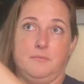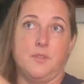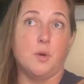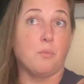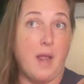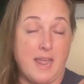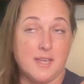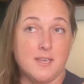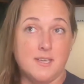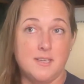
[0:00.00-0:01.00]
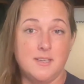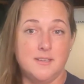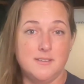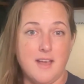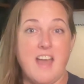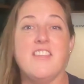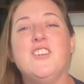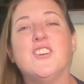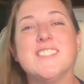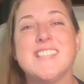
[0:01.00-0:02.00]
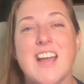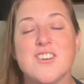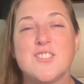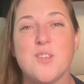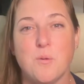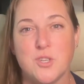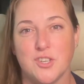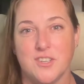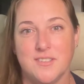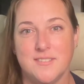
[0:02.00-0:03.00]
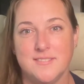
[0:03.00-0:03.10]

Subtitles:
your rank, and then your entire social